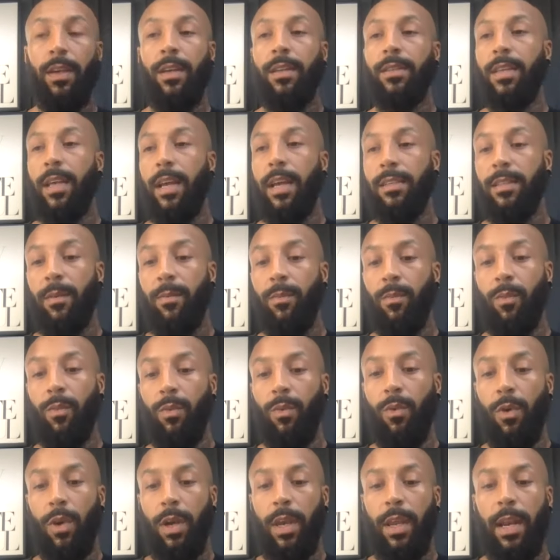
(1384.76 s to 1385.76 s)
So as I'm
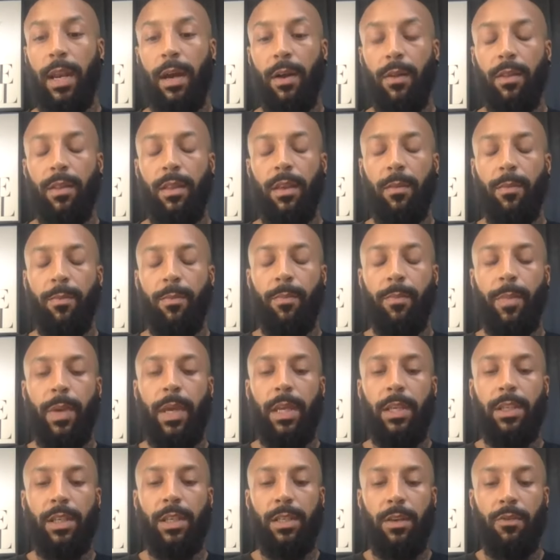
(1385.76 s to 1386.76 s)
walking out, the
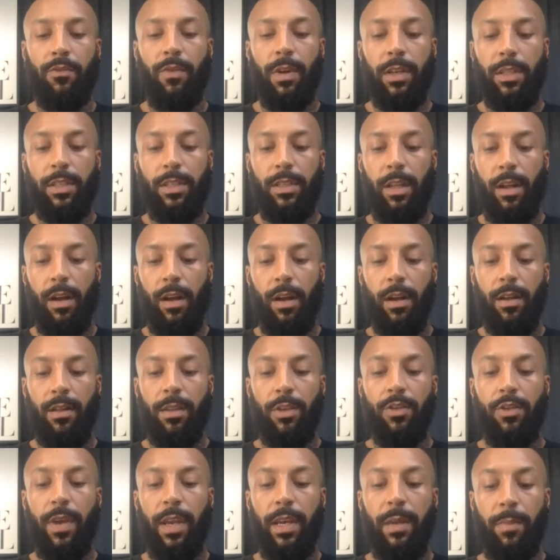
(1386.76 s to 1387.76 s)
pictures at Red Star, the
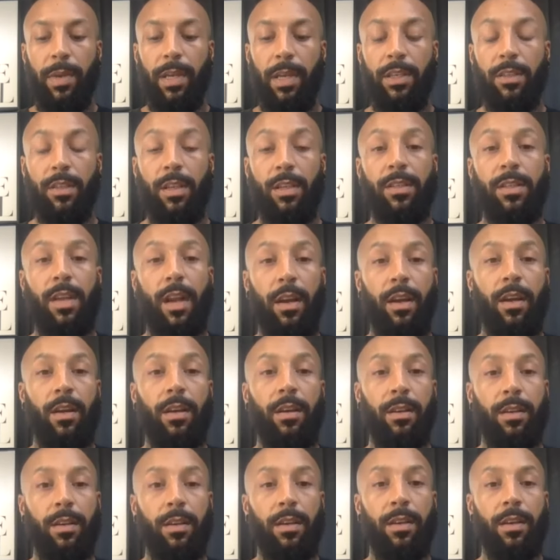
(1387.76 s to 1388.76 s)
training pictures are
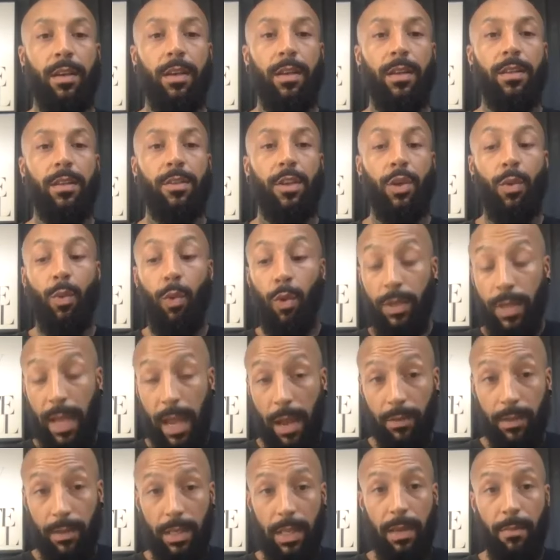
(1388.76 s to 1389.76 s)
sunken. So you walk
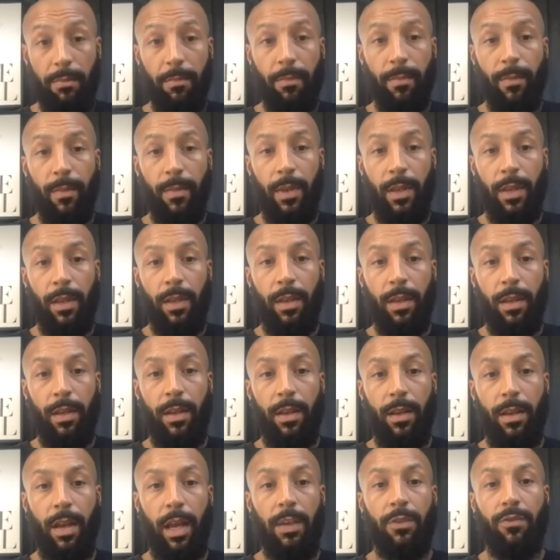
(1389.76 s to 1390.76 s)
down to them.
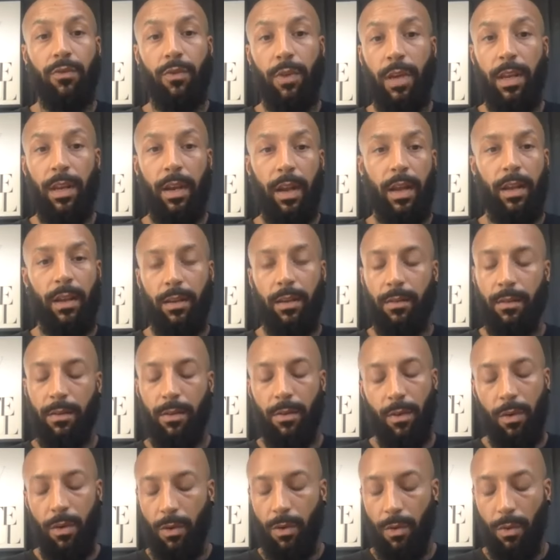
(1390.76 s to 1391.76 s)
That's really like
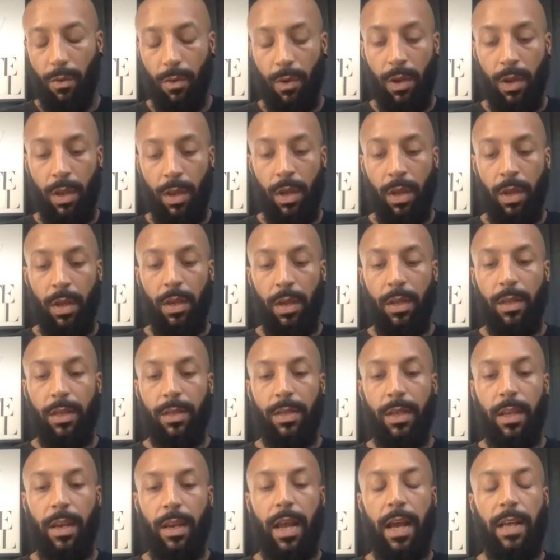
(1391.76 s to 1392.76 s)
cool.
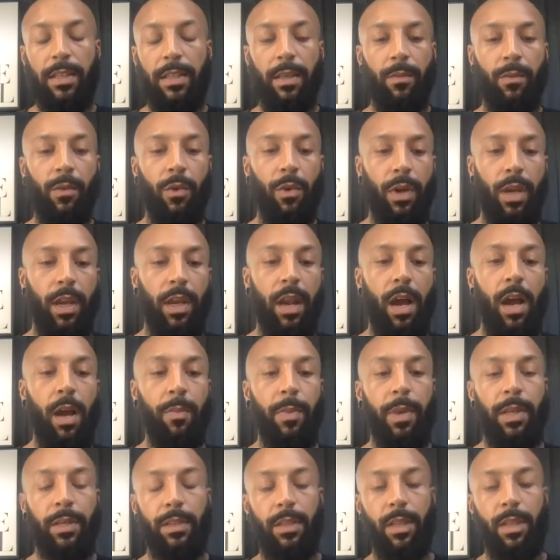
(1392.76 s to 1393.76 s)
So then as I'm walking
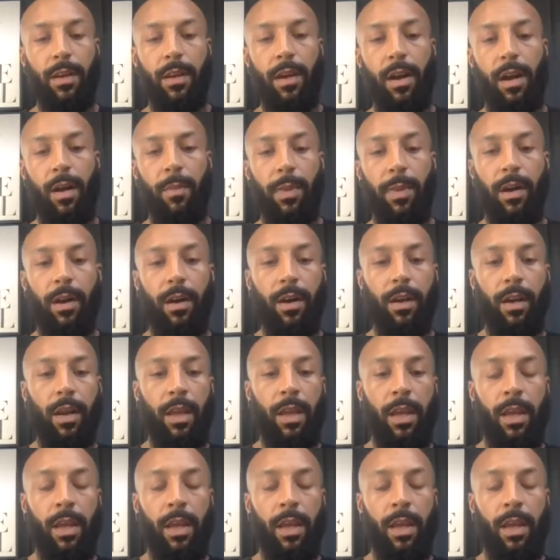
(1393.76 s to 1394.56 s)
up into the car park,